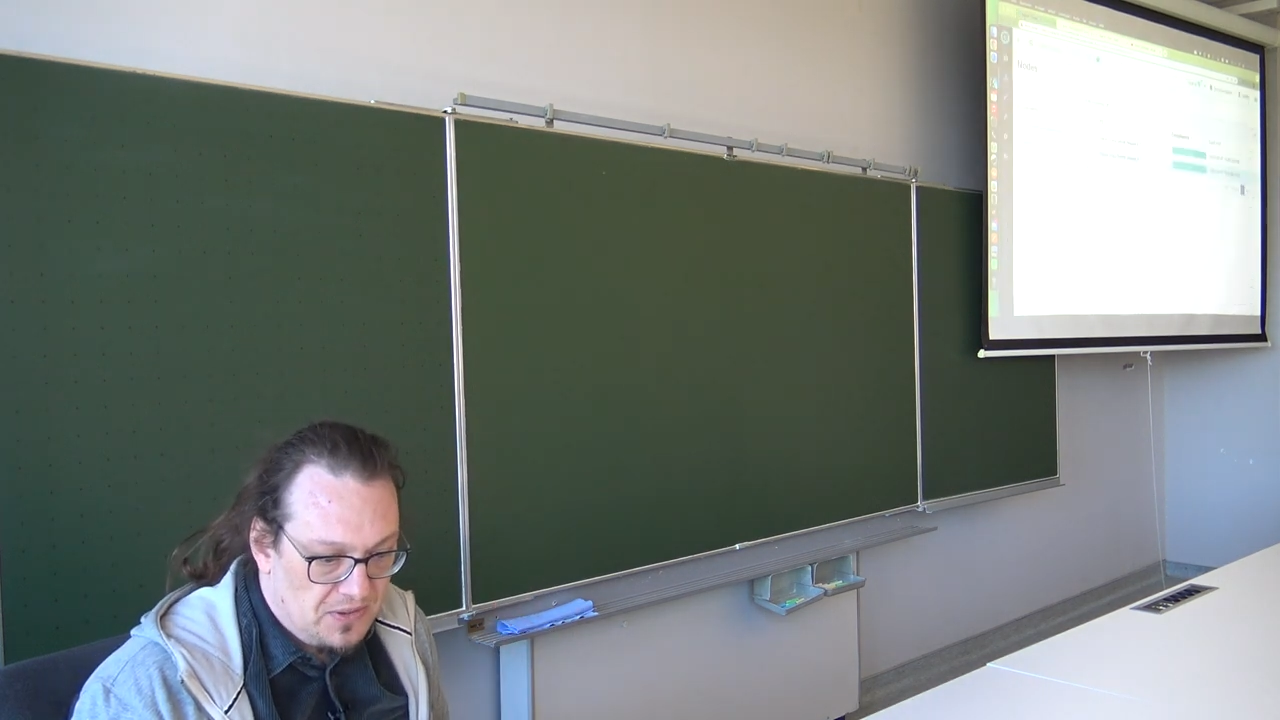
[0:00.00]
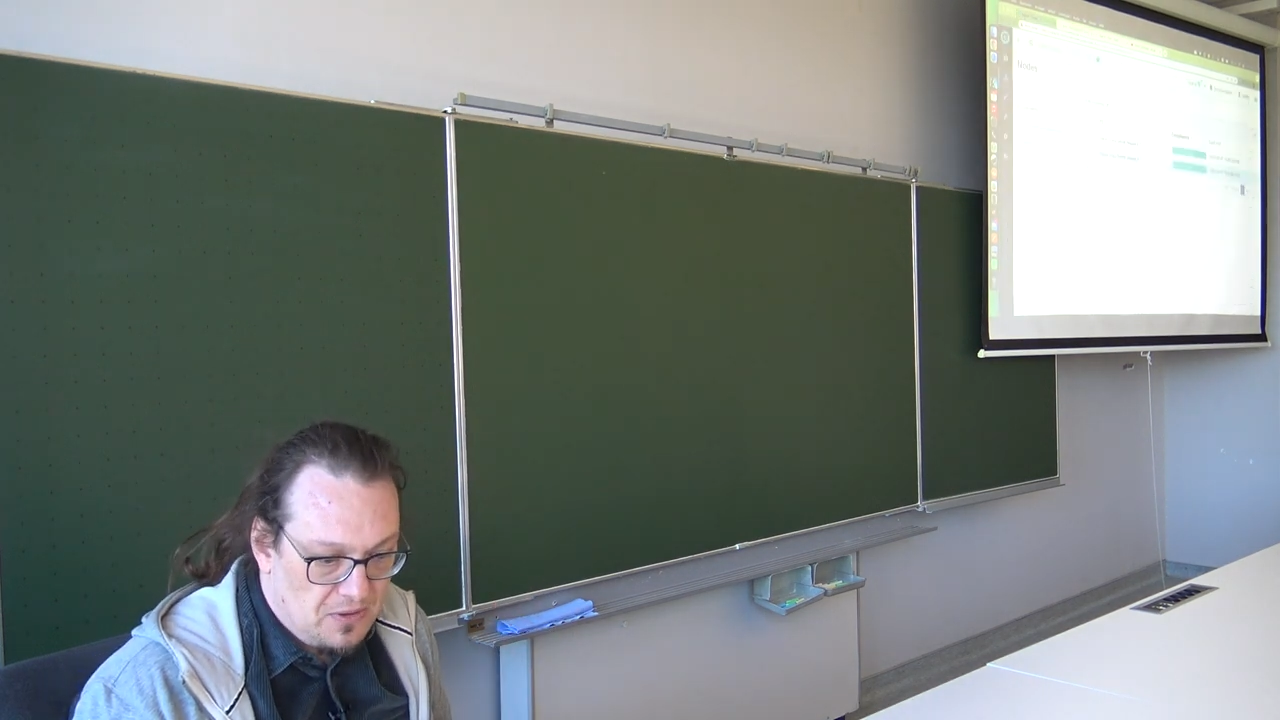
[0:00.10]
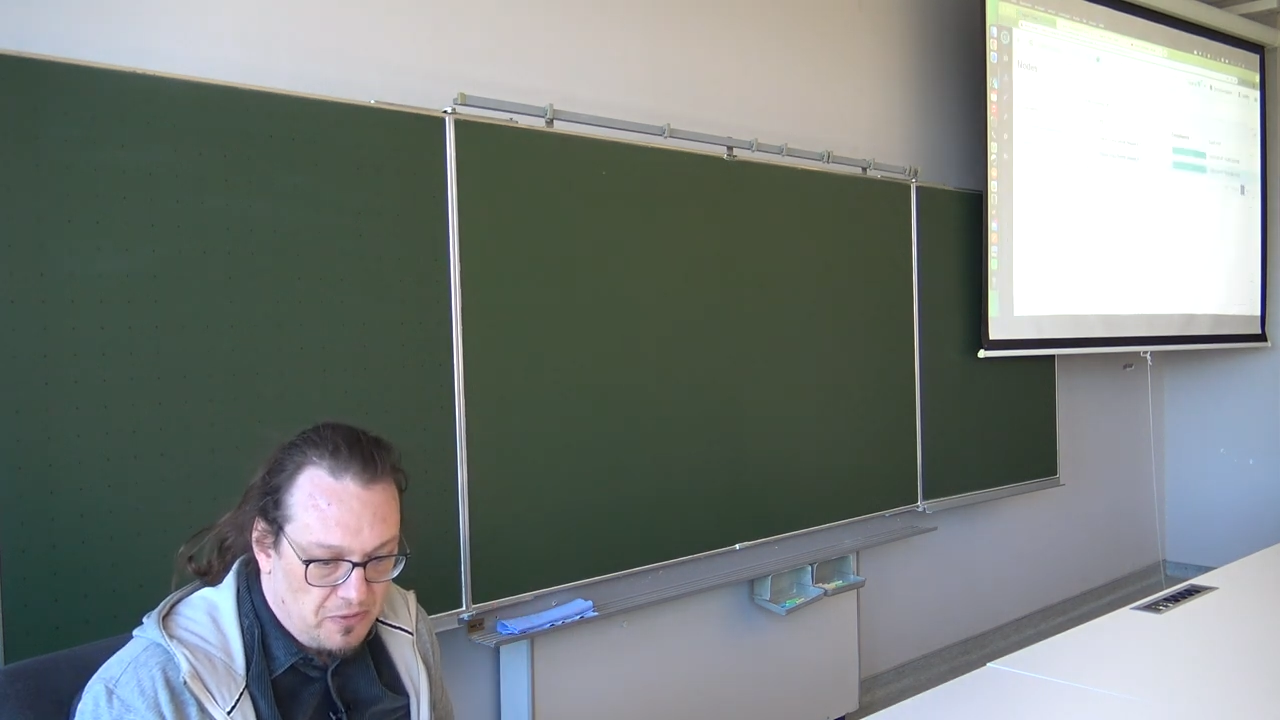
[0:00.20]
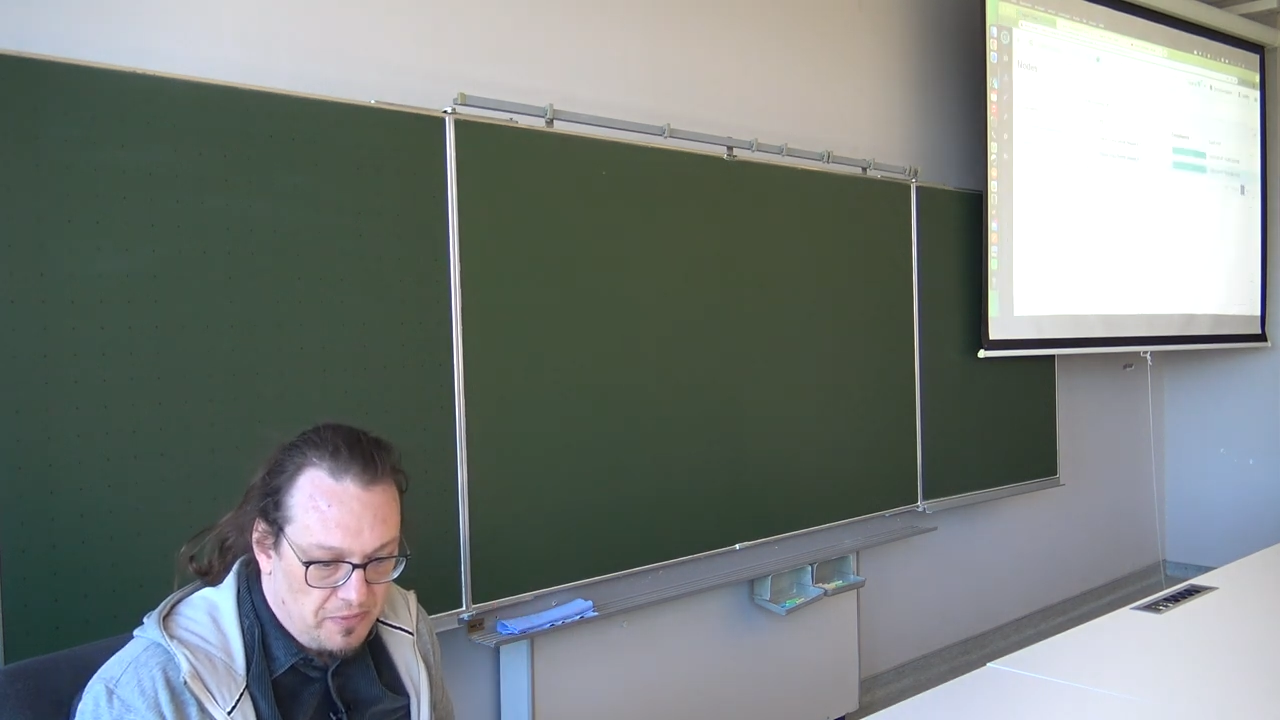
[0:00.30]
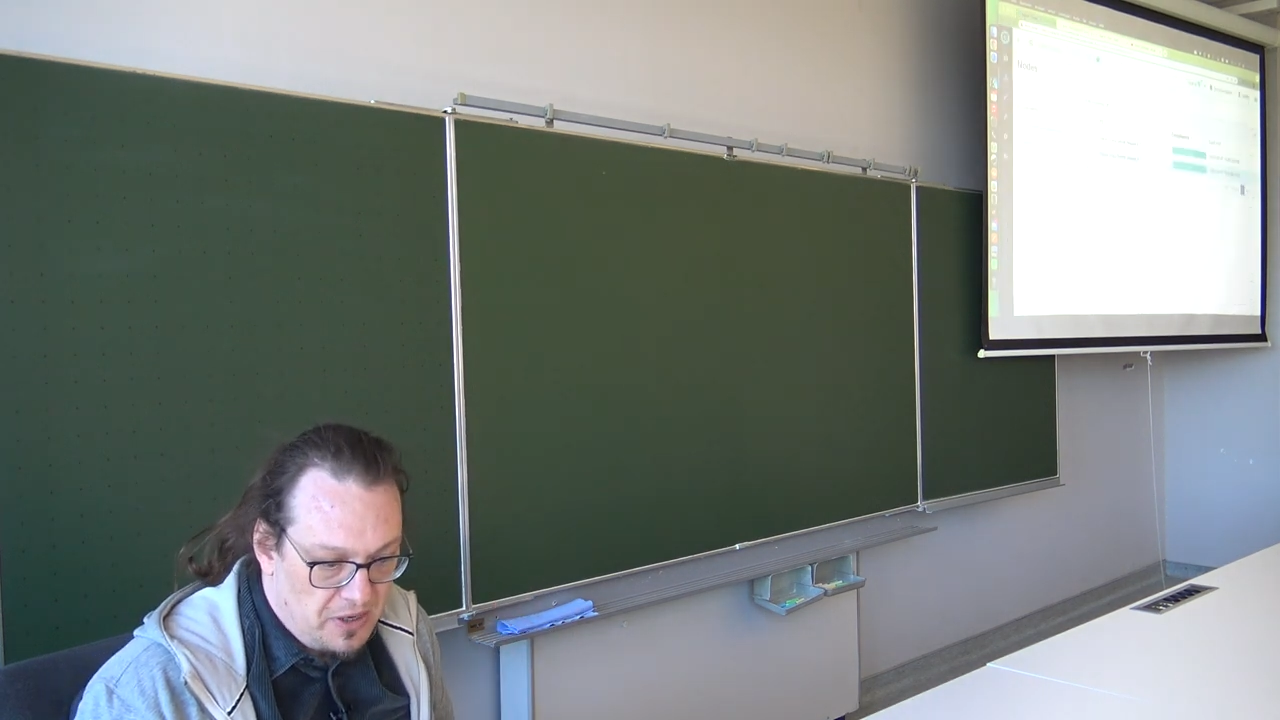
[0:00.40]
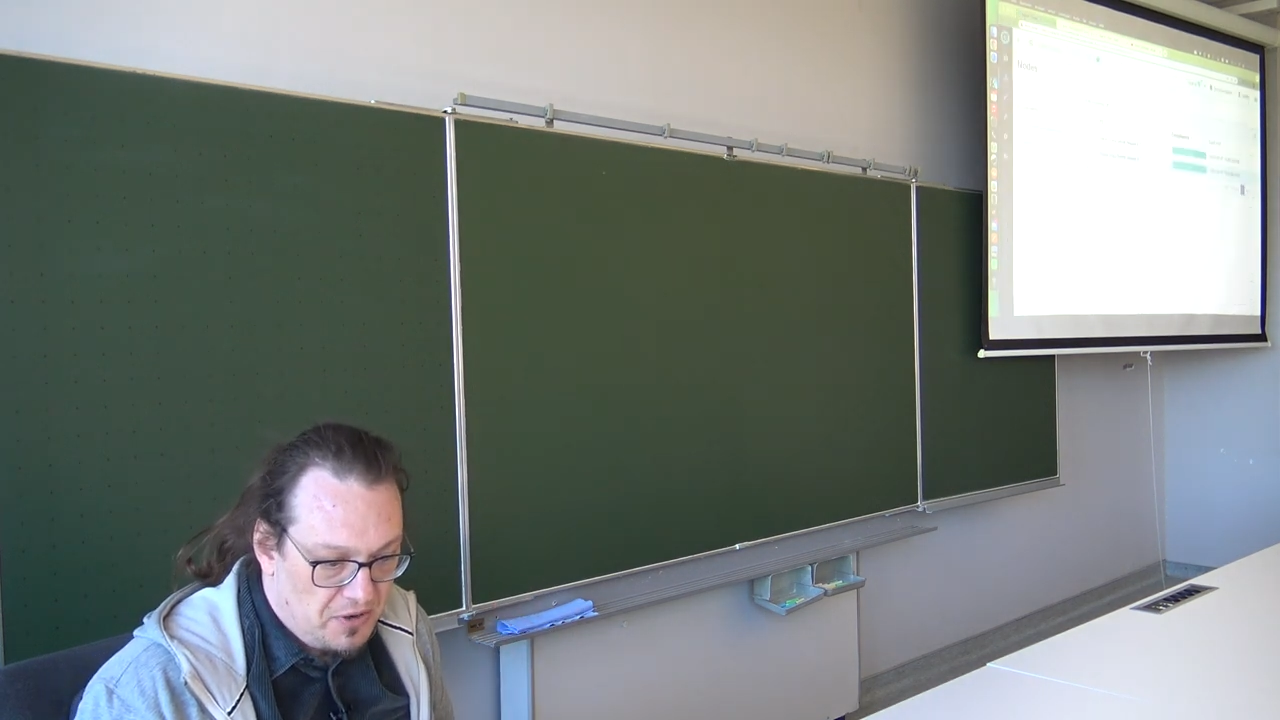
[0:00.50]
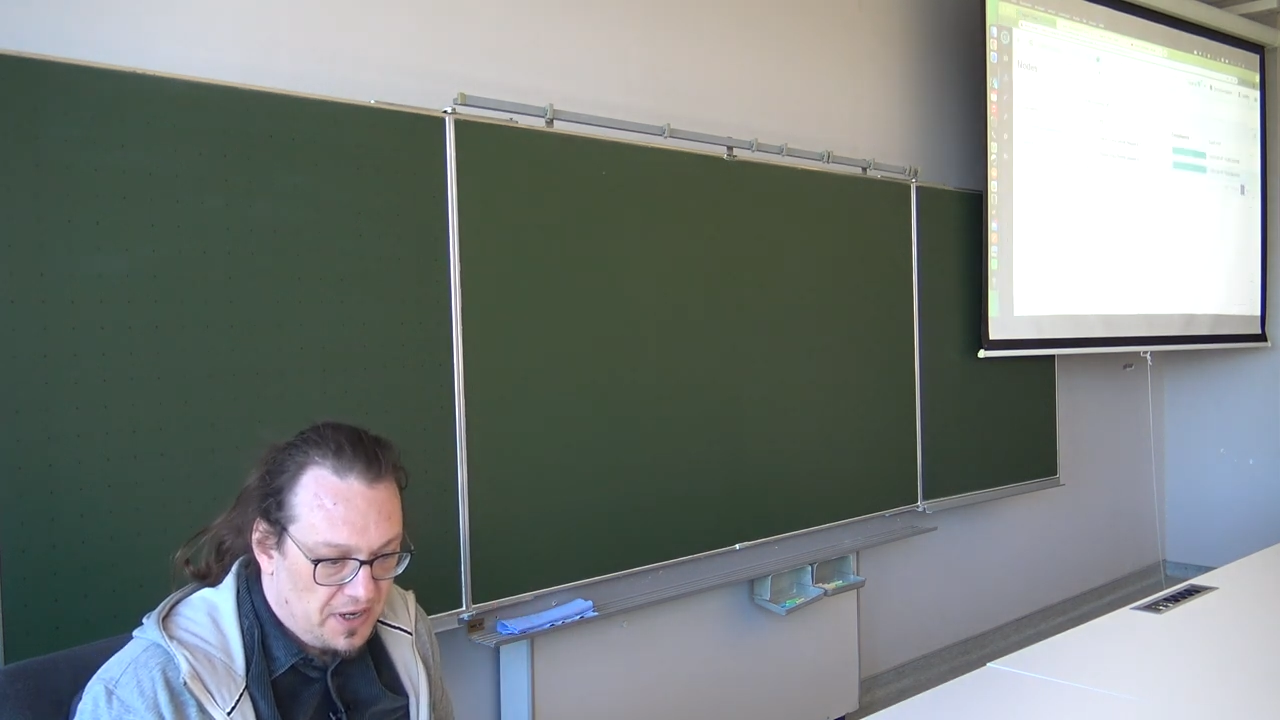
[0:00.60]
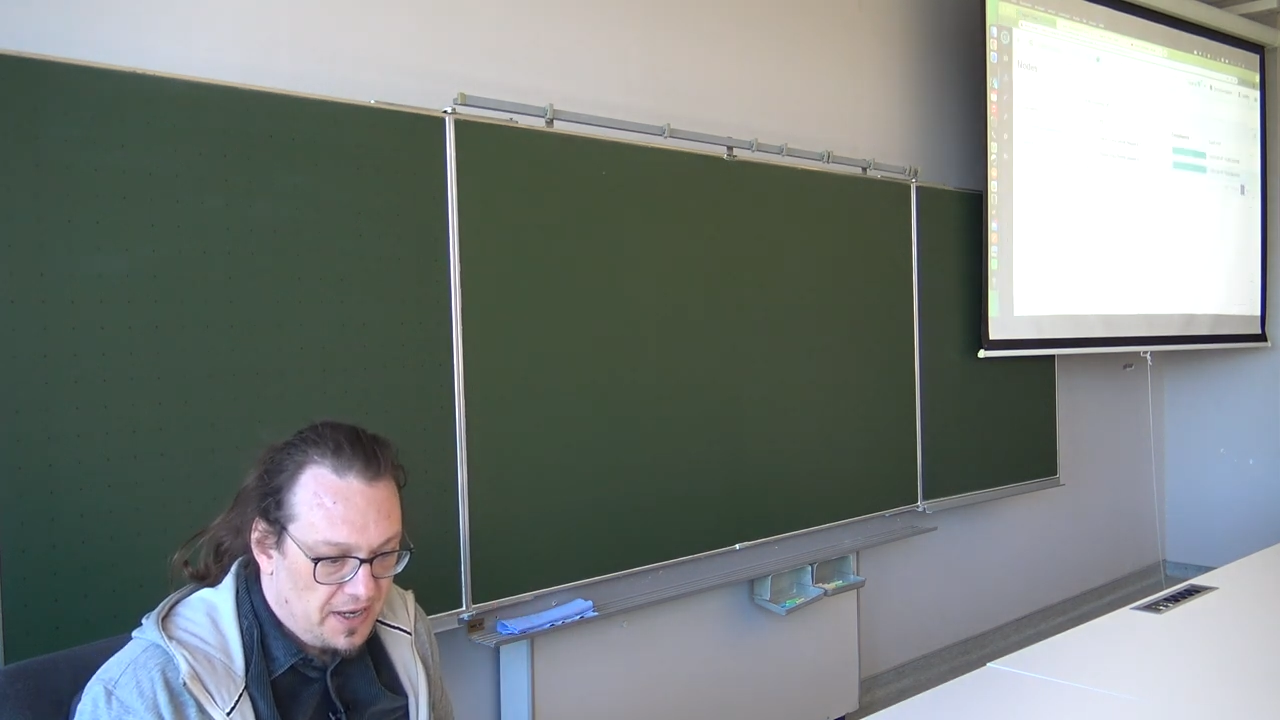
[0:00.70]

so we're gonna